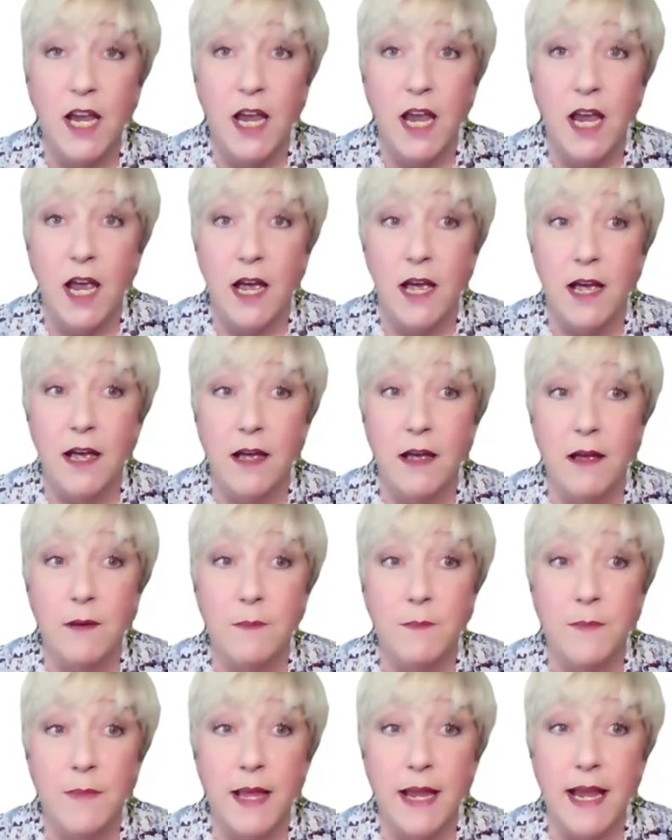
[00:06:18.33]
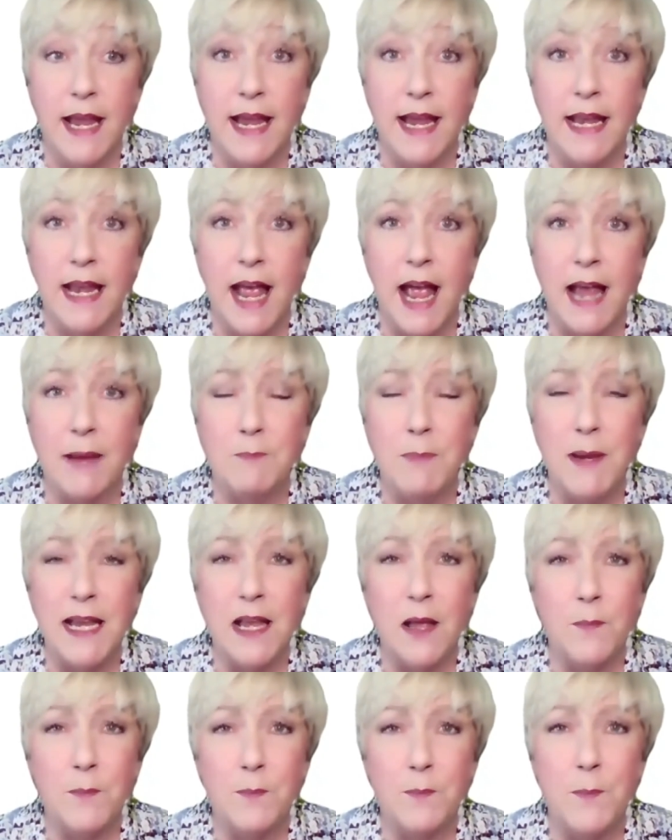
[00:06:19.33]
and I pick
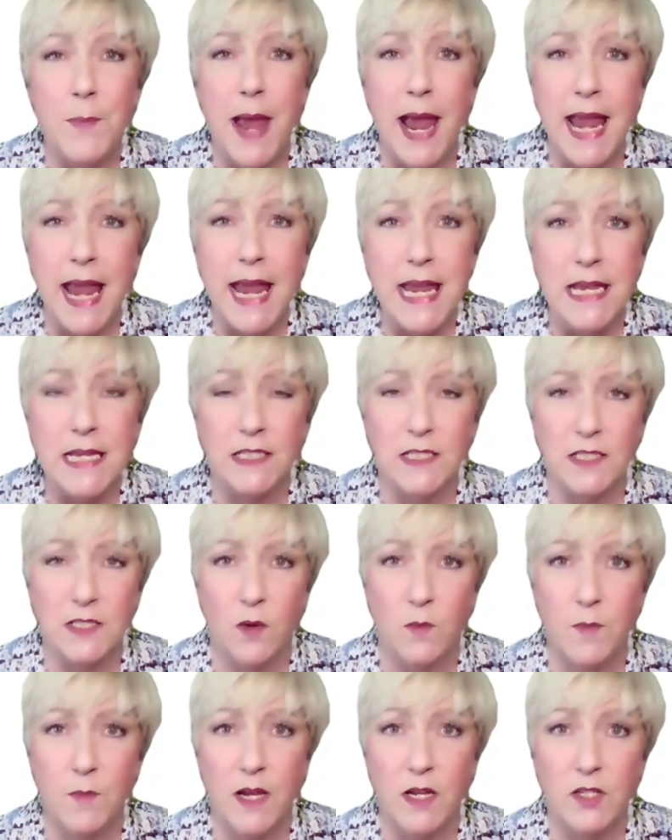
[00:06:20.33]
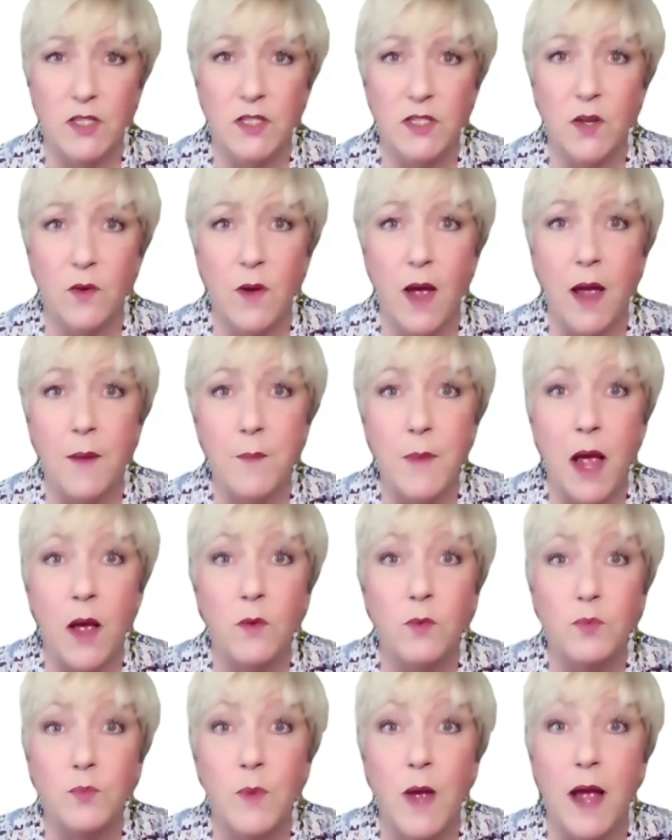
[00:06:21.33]
up pain so much. So
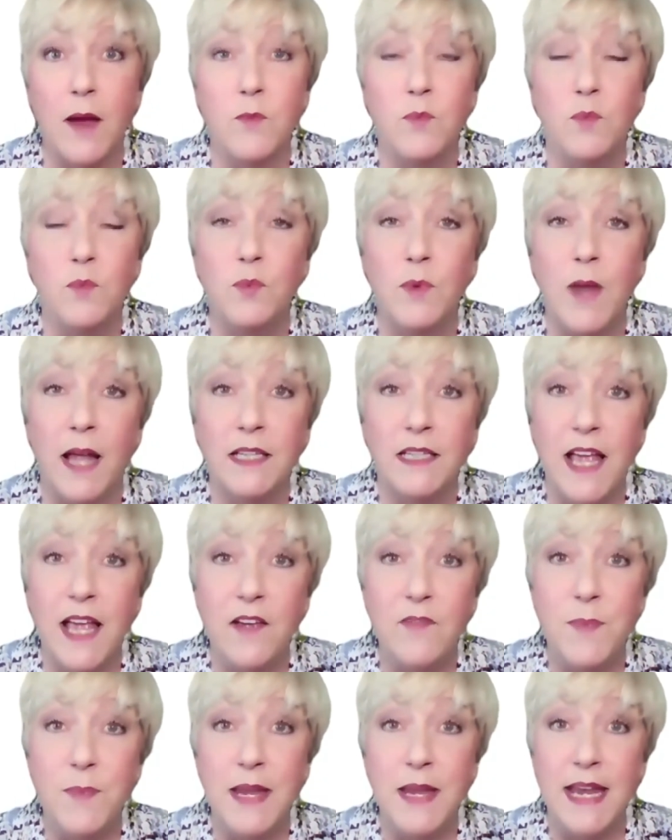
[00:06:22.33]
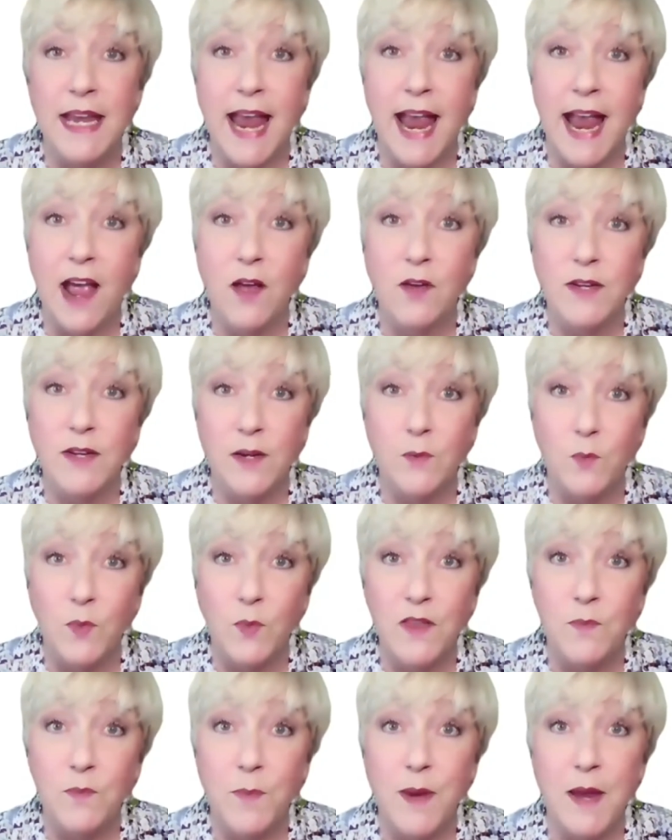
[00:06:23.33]
I love being out
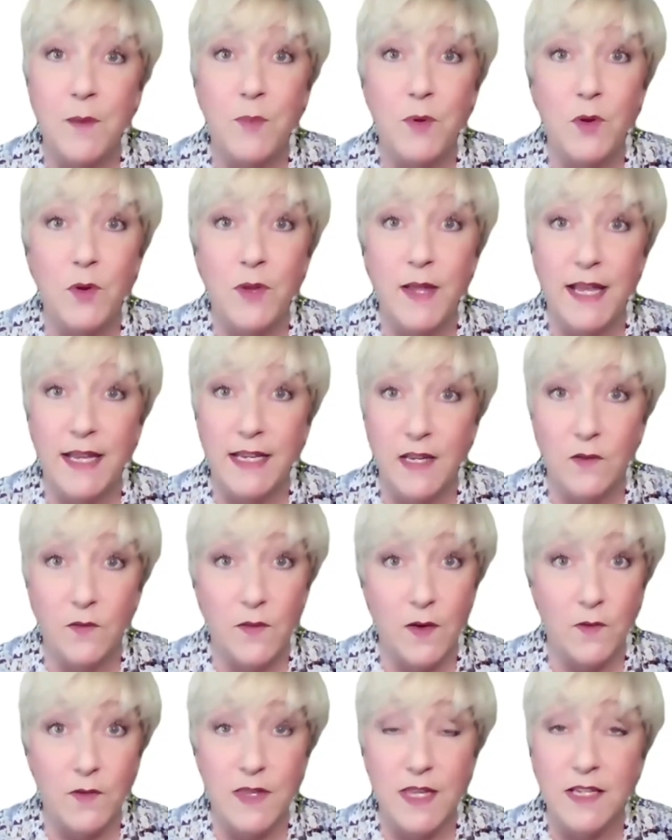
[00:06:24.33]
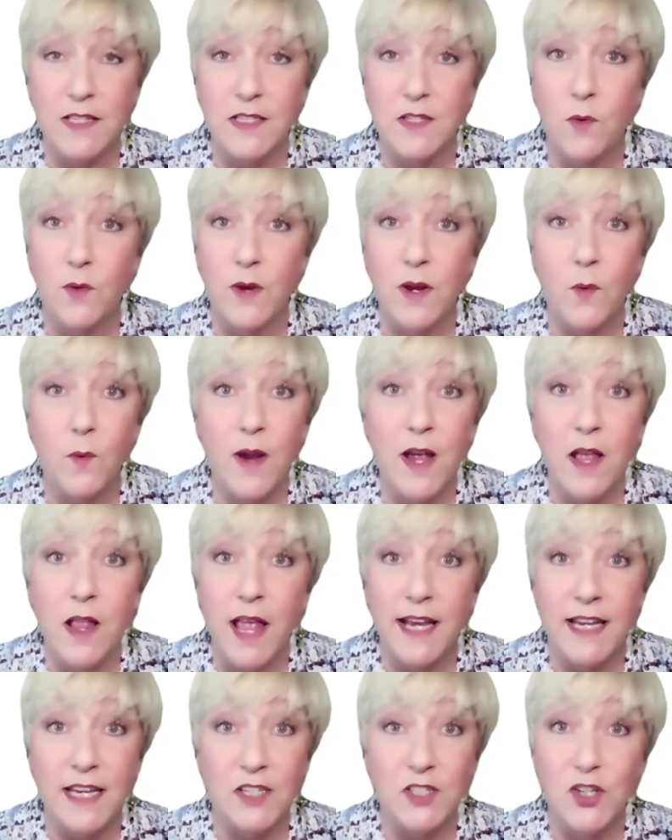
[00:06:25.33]
with people, and if everything's going well,
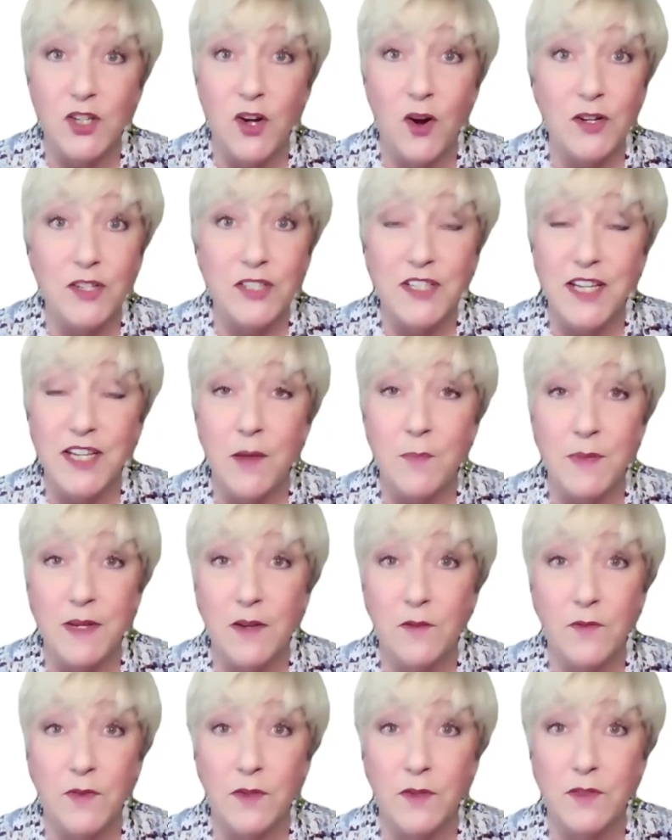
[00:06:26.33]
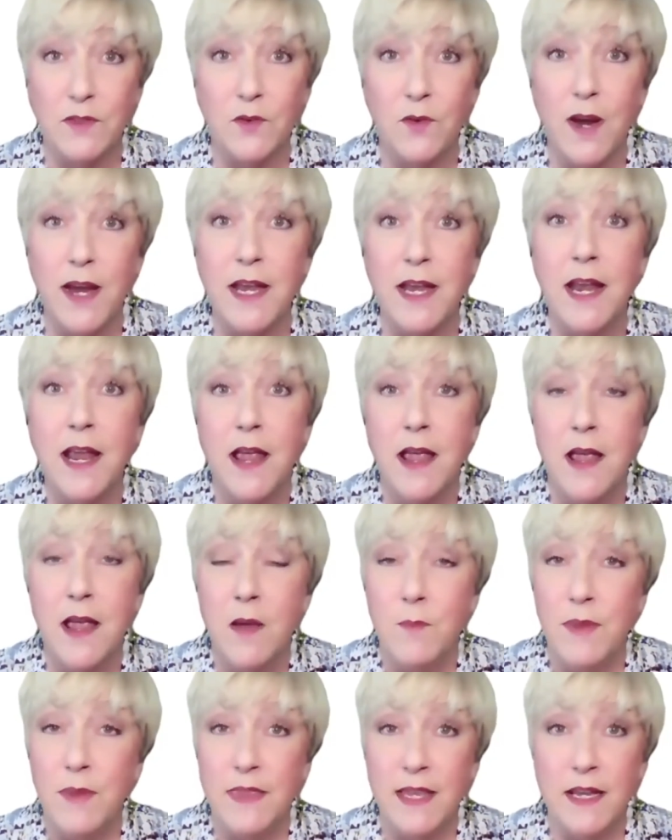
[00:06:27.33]
I get charged up and it feels great.
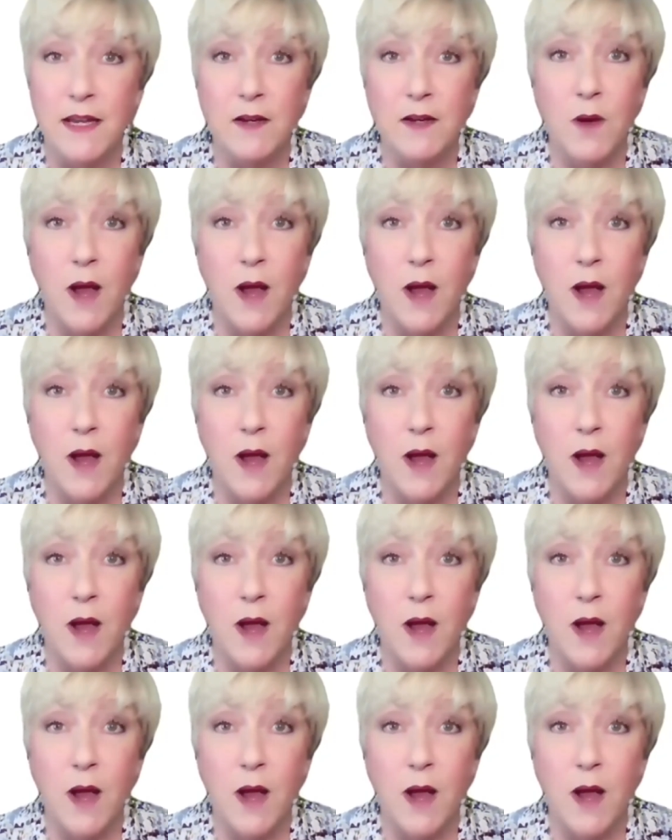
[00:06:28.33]
But then